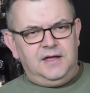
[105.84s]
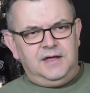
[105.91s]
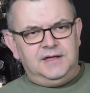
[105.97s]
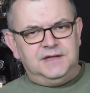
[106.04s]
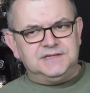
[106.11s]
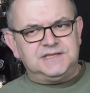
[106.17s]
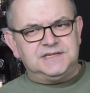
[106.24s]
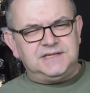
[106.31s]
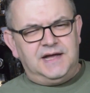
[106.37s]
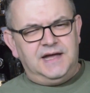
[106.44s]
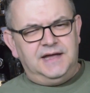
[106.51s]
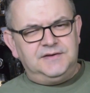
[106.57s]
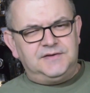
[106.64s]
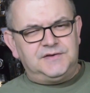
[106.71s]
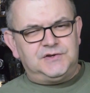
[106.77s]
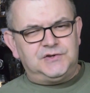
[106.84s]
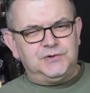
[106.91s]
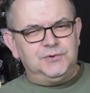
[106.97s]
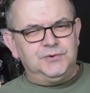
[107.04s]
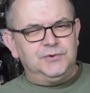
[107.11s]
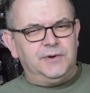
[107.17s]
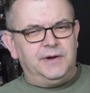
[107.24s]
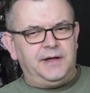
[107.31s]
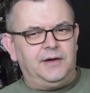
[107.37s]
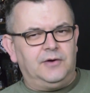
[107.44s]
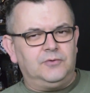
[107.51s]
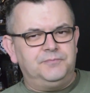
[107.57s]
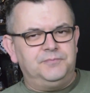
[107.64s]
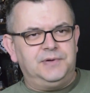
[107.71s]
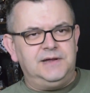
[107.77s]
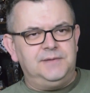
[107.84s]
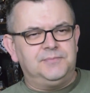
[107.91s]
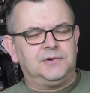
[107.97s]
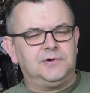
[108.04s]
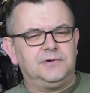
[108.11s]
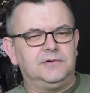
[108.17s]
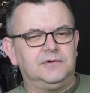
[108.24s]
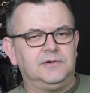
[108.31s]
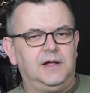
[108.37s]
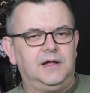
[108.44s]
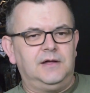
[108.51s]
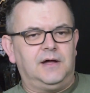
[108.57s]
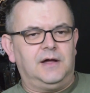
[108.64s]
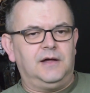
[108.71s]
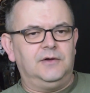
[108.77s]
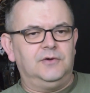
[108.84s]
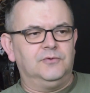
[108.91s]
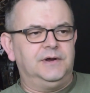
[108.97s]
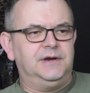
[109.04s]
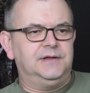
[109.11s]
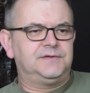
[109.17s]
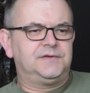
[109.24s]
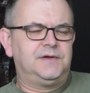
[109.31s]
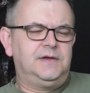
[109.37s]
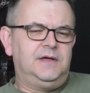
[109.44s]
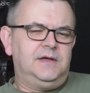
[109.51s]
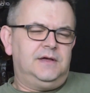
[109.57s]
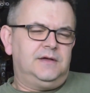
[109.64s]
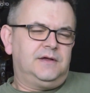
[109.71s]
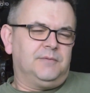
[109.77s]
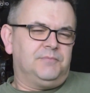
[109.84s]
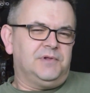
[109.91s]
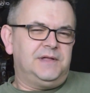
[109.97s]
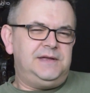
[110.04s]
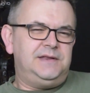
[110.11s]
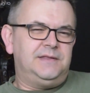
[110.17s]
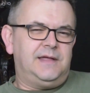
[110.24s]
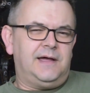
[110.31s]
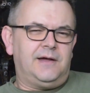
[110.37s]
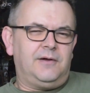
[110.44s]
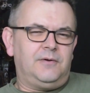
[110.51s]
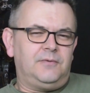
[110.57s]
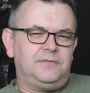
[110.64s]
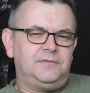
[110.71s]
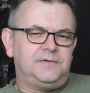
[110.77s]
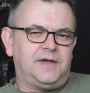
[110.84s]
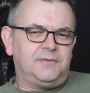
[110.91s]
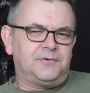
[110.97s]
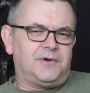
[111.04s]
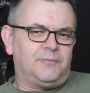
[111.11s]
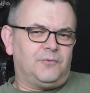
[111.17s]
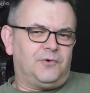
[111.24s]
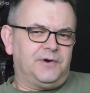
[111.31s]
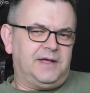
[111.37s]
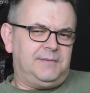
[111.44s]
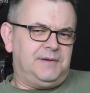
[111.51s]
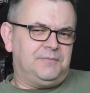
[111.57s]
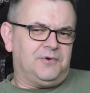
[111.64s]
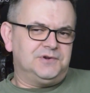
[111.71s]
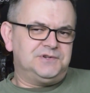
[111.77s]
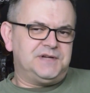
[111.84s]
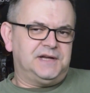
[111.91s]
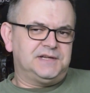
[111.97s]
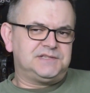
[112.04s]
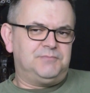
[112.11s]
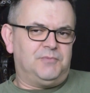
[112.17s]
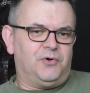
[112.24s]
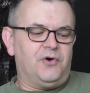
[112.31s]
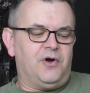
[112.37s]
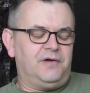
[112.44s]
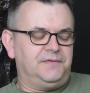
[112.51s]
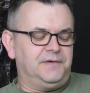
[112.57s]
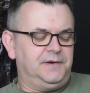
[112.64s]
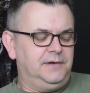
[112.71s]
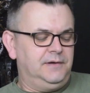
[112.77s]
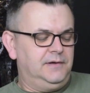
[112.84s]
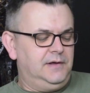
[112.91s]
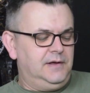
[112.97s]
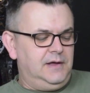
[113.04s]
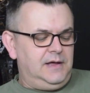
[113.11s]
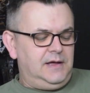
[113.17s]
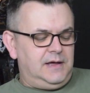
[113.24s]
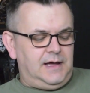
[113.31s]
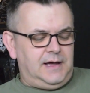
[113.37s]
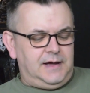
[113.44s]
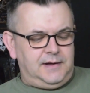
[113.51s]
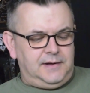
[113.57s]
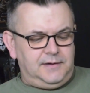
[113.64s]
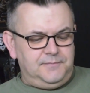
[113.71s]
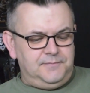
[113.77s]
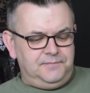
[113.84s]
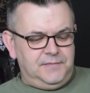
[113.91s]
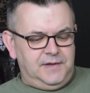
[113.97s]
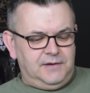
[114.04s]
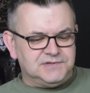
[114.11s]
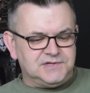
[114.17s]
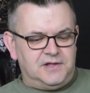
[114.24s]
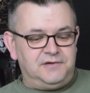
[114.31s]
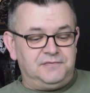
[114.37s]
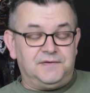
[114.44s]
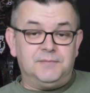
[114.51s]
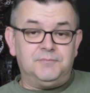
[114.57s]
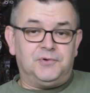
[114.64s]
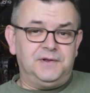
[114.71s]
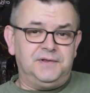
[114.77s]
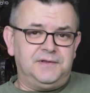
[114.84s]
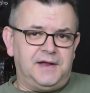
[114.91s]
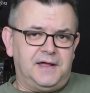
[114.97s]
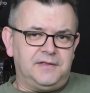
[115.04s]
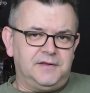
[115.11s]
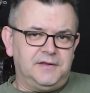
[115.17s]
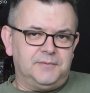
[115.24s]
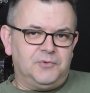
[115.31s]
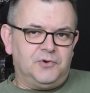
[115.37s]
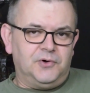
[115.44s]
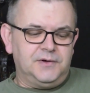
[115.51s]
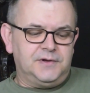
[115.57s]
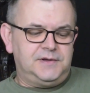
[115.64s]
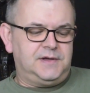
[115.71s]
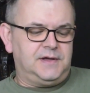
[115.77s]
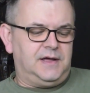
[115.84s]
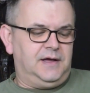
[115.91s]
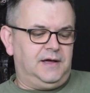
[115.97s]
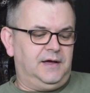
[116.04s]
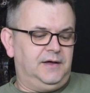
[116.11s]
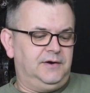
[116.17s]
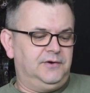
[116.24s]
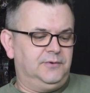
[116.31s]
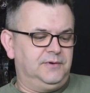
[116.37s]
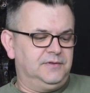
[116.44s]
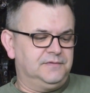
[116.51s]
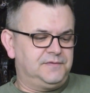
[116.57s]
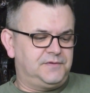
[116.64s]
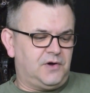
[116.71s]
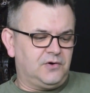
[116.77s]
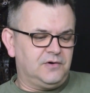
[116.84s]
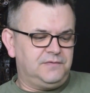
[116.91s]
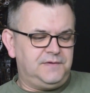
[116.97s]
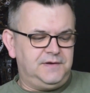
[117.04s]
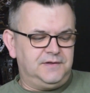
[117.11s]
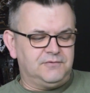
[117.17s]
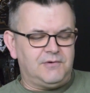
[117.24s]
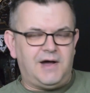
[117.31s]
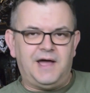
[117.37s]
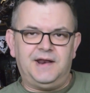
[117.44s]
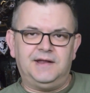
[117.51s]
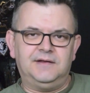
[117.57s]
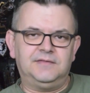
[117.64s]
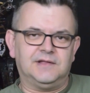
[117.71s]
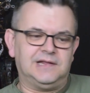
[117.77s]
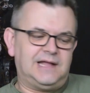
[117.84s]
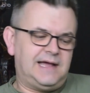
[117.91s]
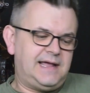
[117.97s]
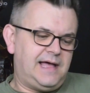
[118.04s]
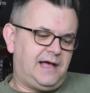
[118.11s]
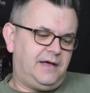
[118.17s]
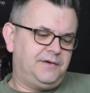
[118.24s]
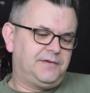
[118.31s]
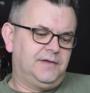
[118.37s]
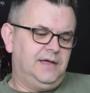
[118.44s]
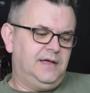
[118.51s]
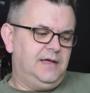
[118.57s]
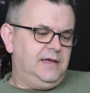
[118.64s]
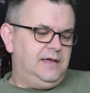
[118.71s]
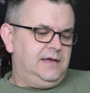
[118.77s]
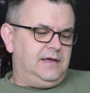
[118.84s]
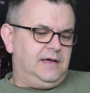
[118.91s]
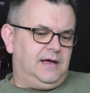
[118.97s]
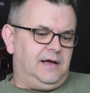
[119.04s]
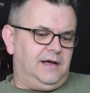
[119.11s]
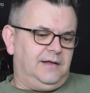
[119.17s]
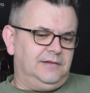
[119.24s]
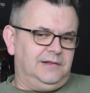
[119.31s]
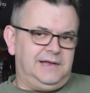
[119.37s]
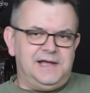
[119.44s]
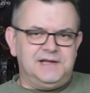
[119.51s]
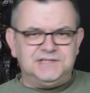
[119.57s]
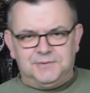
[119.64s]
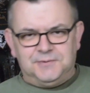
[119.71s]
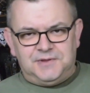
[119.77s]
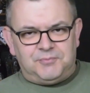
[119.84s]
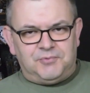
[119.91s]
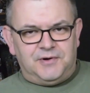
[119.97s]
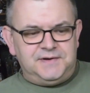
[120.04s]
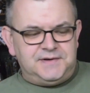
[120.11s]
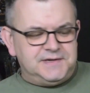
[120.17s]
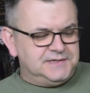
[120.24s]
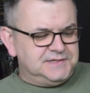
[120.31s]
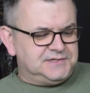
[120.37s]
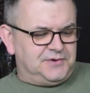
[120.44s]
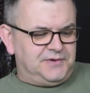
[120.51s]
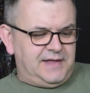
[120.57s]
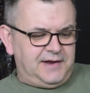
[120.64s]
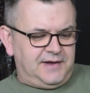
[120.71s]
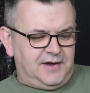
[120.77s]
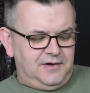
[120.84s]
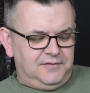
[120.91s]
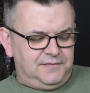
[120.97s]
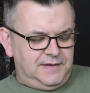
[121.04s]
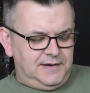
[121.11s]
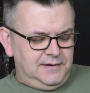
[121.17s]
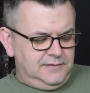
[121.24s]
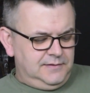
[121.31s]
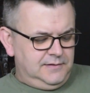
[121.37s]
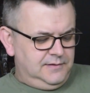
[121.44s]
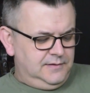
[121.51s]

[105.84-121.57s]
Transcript: is designed to help people uh, who read it complete their tabletop wargaming projects more often. Um, it was a lot of fun putting together the book, uh, doing the photography, the writing, the layout, uh, liaising with the printers, all that kind of thing.